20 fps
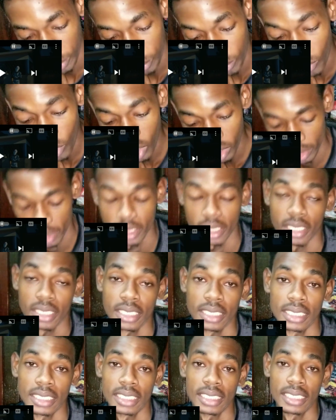But
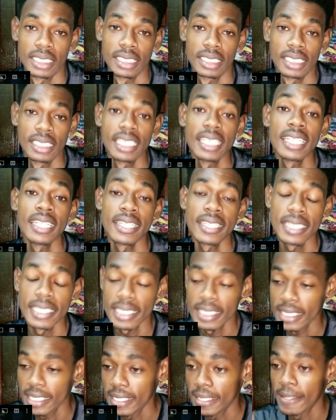here they
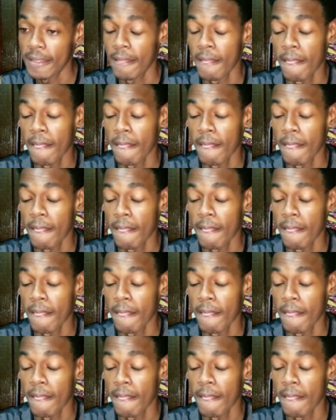see.